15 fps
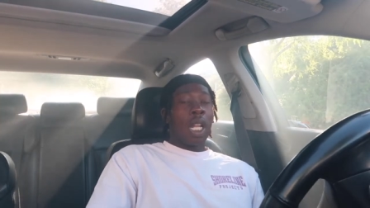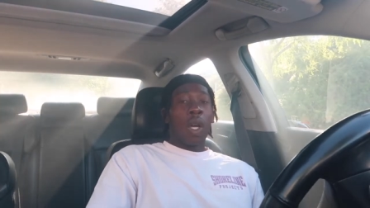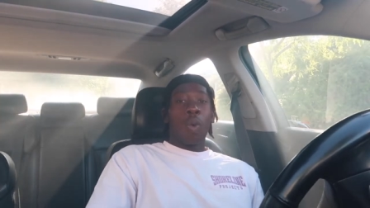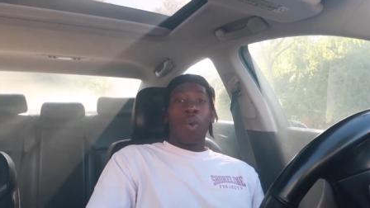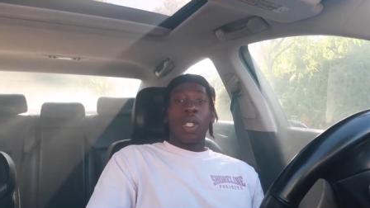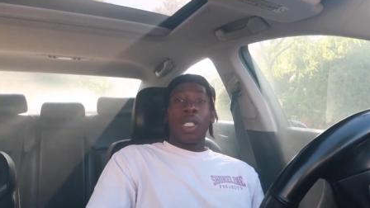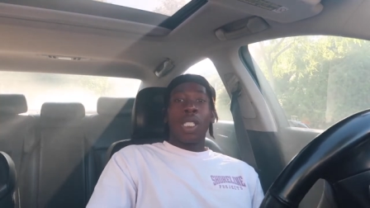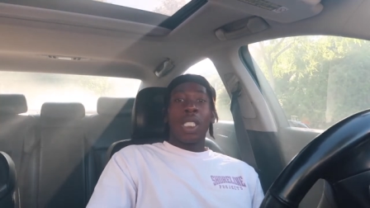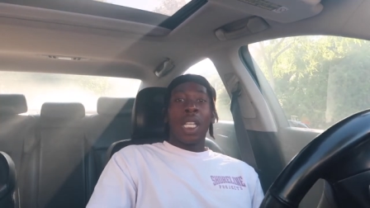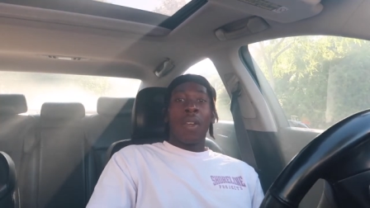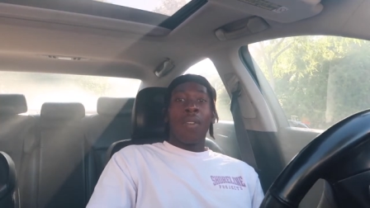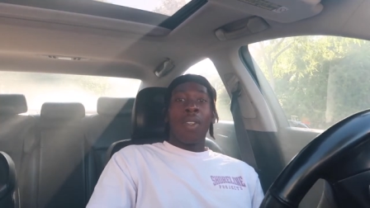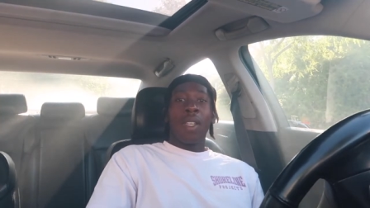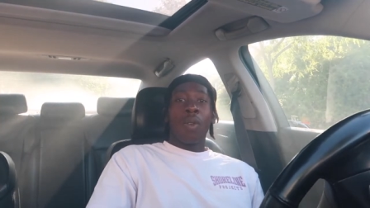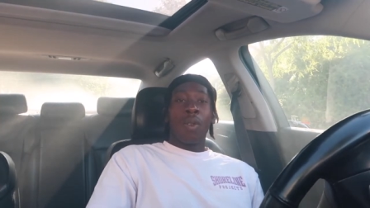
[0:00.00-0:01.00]
like one
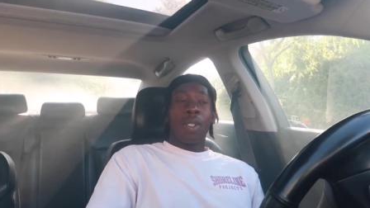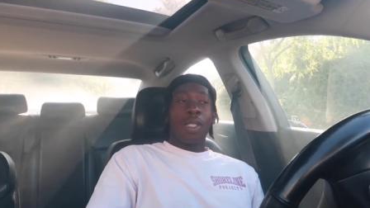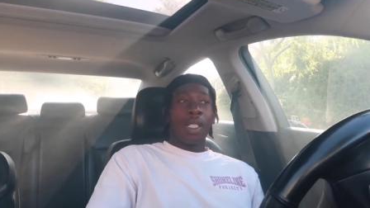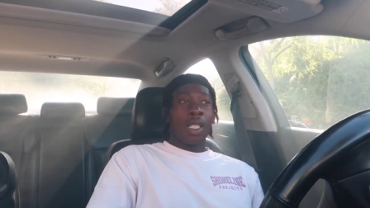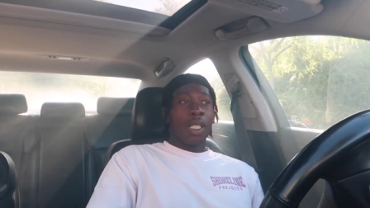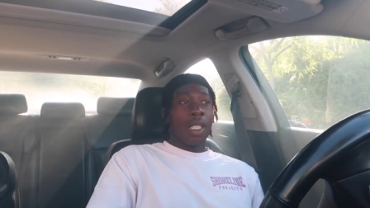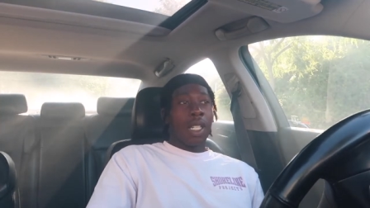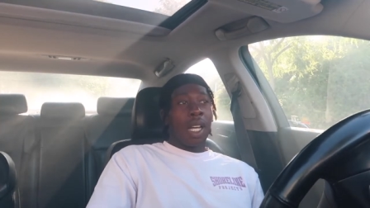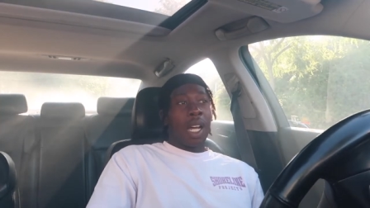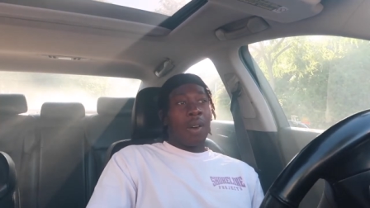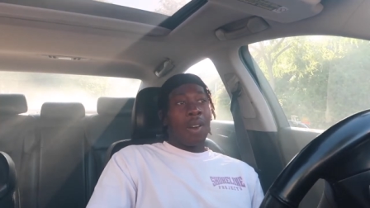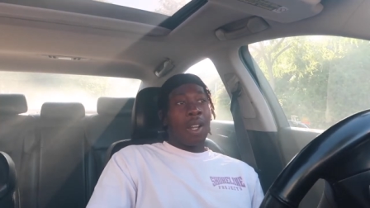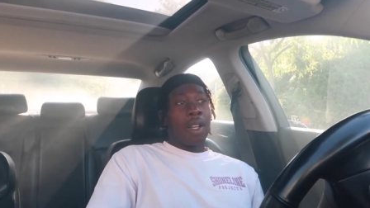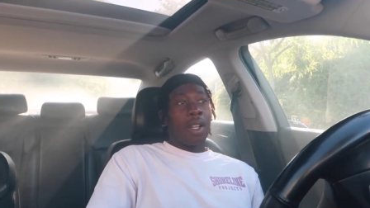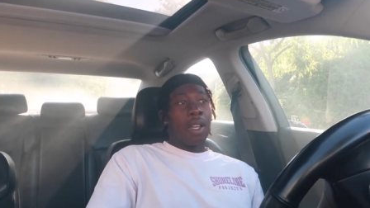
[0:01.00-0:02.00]
seventy, one
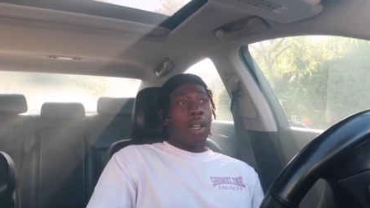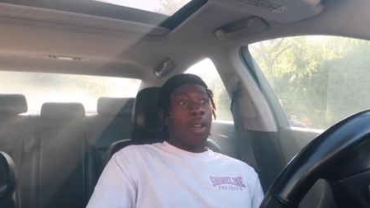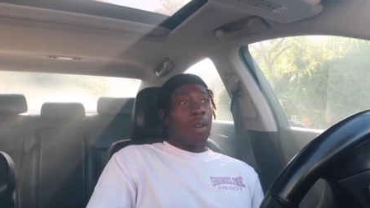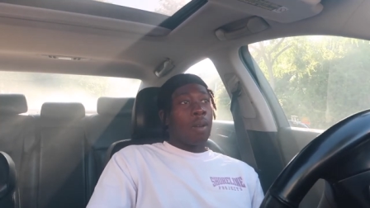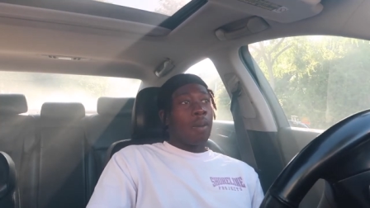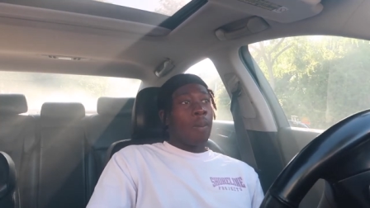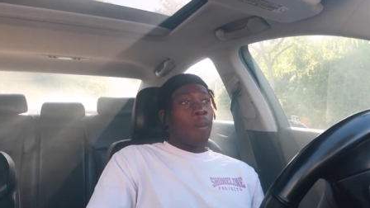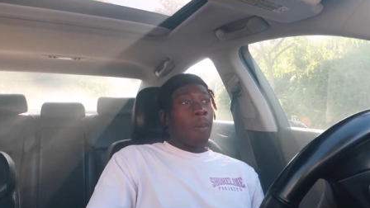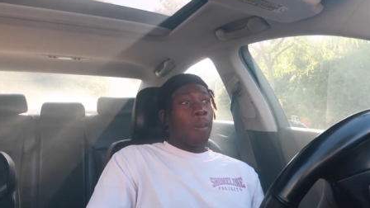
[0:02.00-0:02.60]
sixty-nine right now.